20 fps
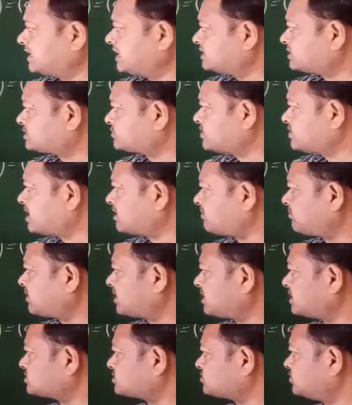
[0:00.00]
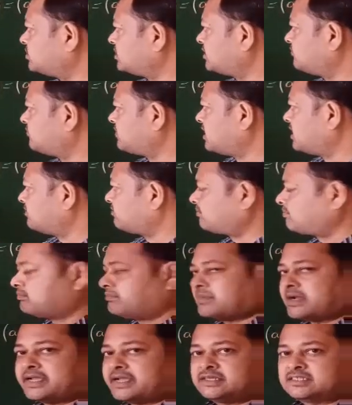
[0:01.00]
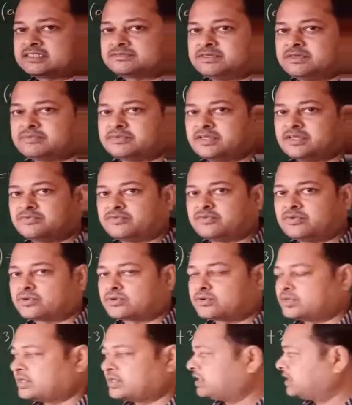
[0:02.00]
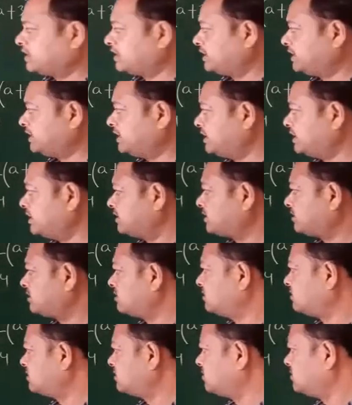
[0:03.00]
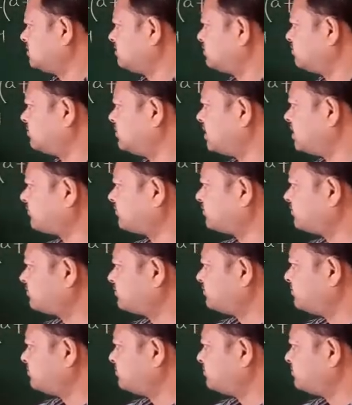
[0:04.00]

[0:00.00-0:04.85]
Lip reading: a square plus 25 minus 54. Here we have to